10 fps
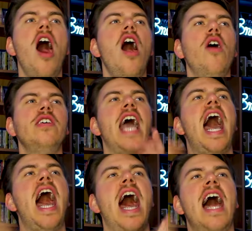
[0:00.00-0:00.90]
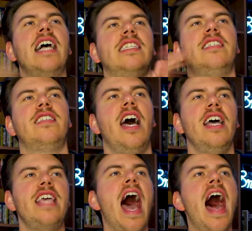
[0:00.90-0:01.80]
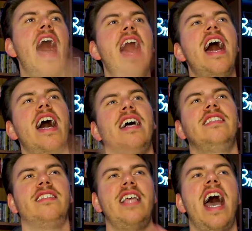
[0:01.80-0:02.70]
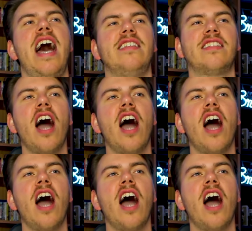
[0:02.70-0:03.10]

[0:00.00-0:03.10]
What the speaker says: oh yes, yes, yes,